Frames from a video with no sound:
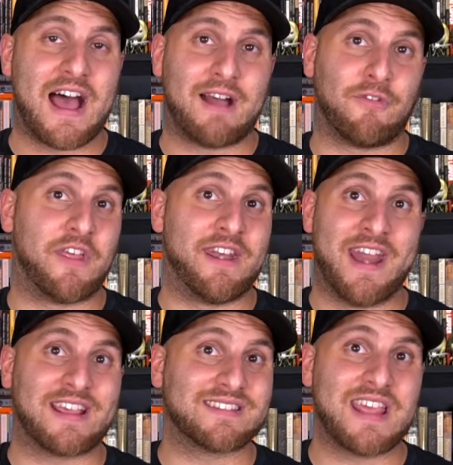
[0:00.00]
For the
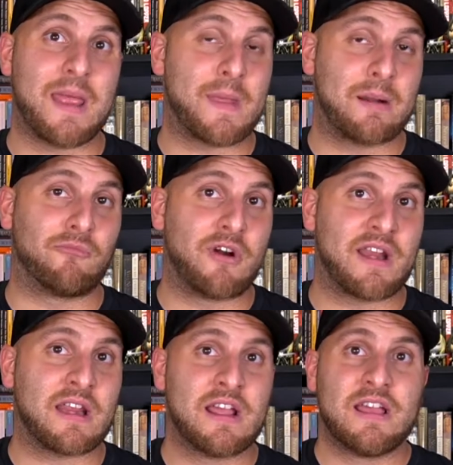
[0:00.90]
next game that I'm
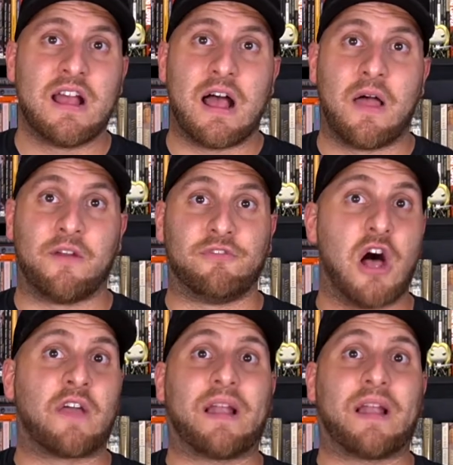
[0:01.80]
running, the vlog